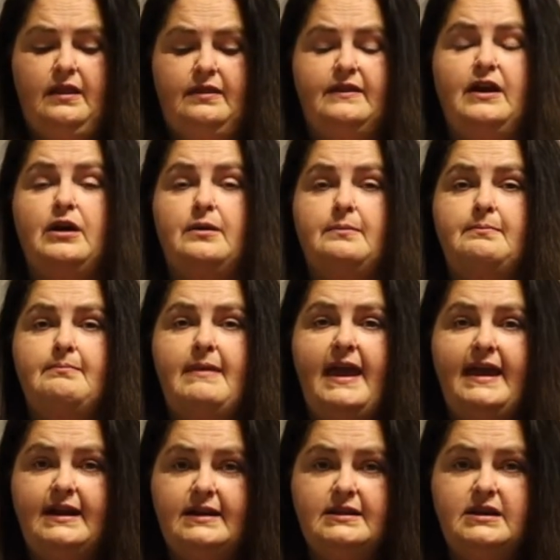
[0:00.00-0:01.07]
They're
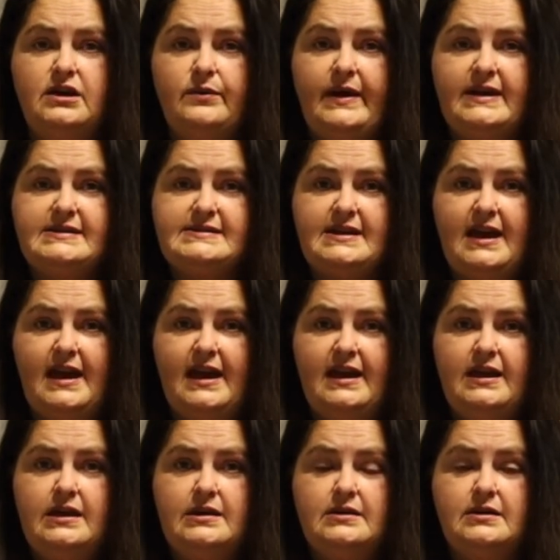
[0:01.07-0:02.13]
made in the
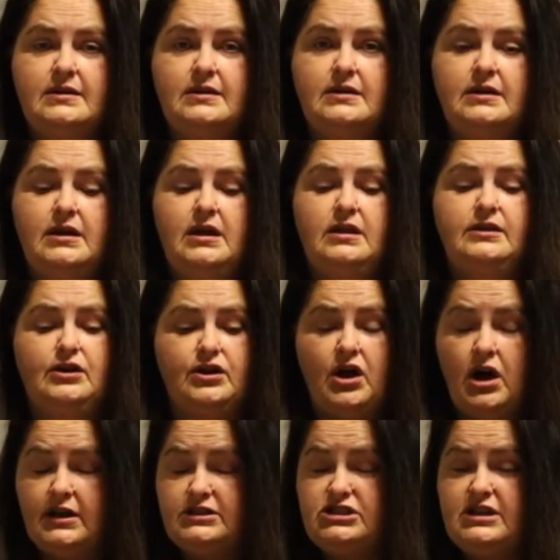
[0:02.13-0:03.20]
USA. They're
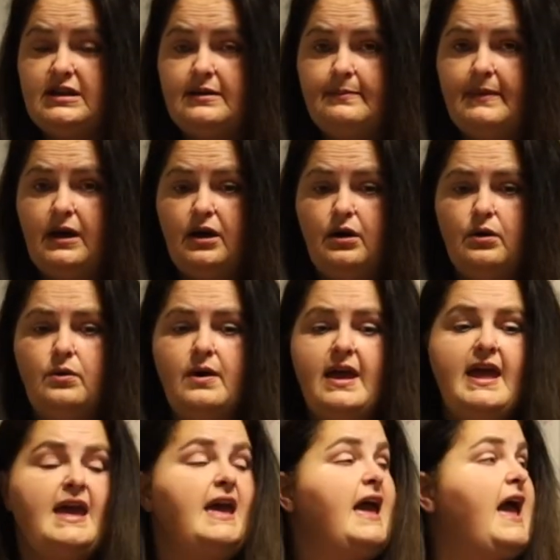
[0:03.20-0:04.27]
non-GMO.
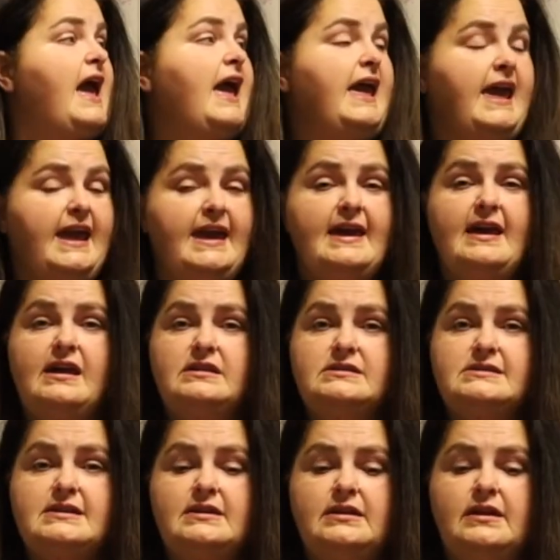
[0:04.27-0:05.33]

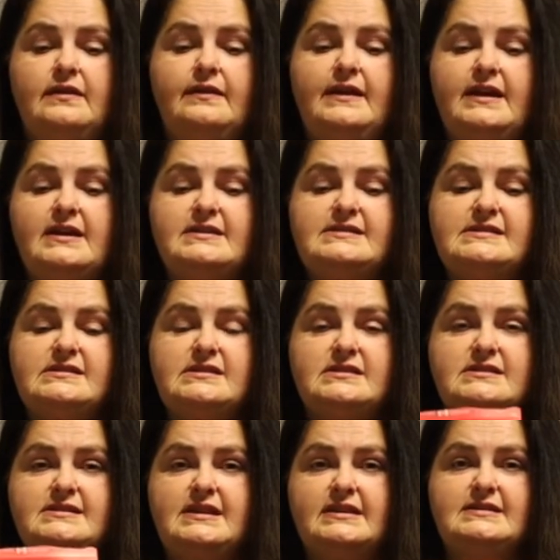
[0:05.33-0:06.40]
And this
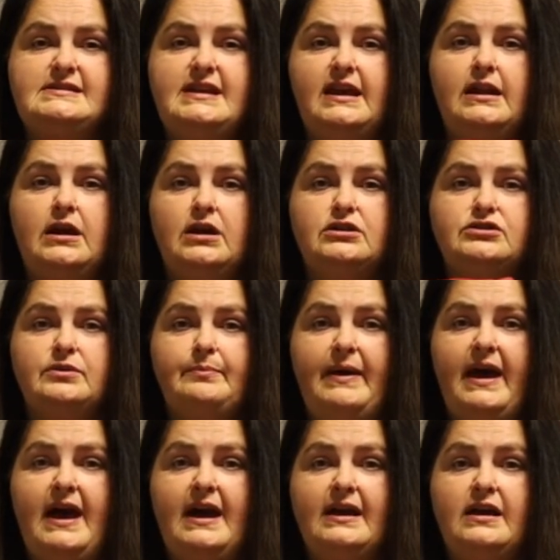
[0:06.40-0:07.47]
1,600
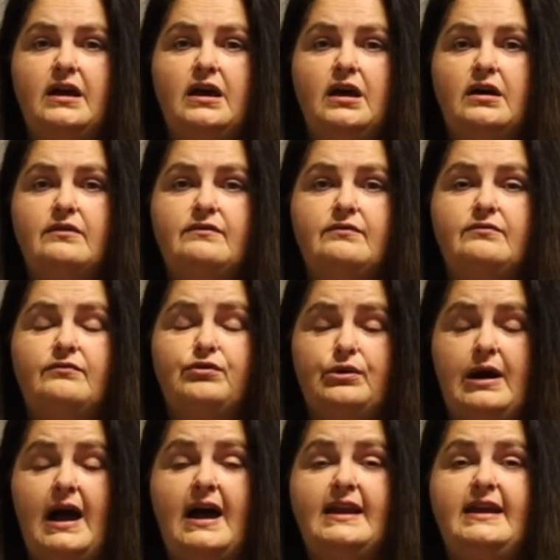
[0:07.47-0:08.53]
pack of
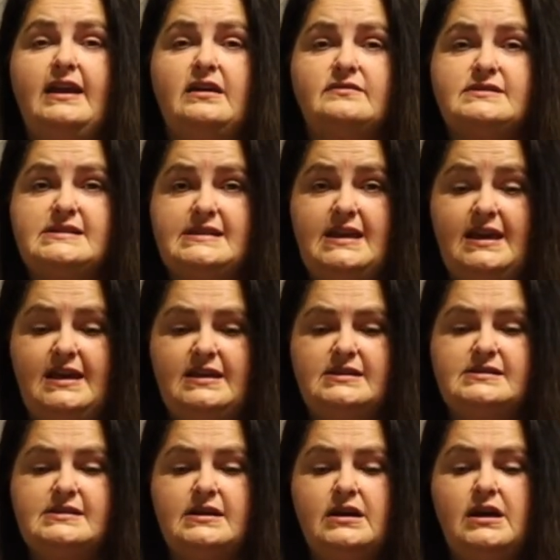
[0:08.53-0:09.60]
variety of
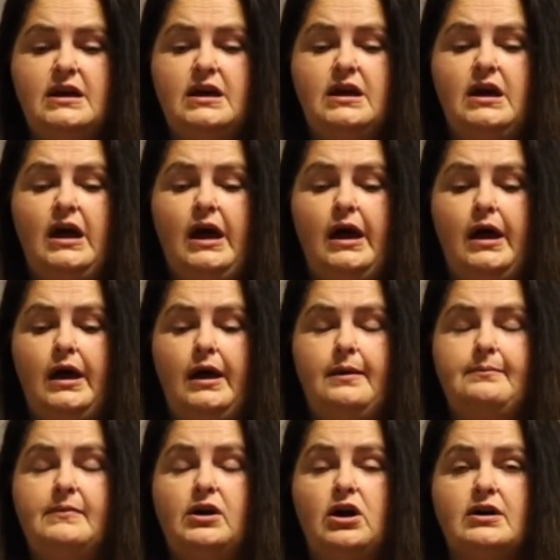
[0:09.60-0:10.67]
seeds
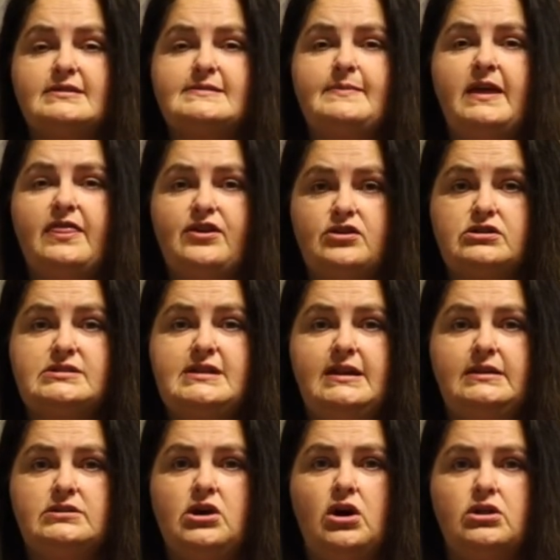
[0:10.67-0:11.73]
cost me
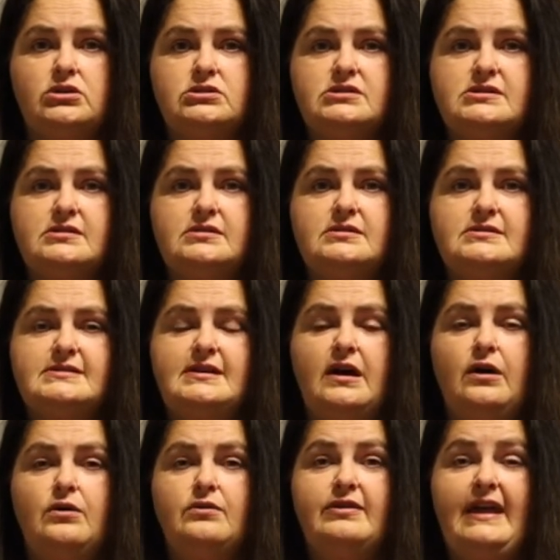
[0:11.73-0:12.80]
$13.
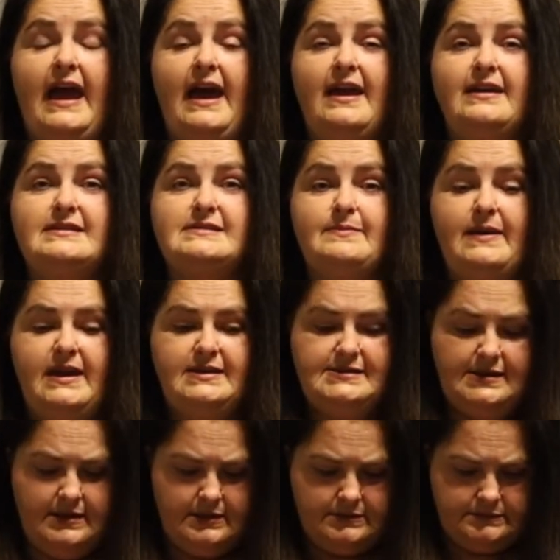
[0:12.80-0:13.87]
So that is
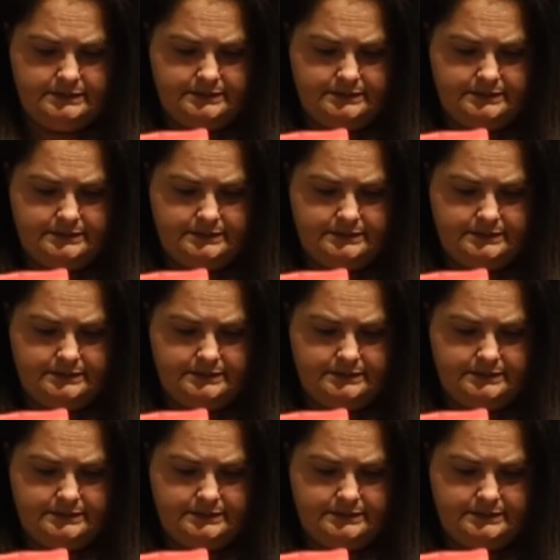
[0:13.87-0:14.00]
amazing.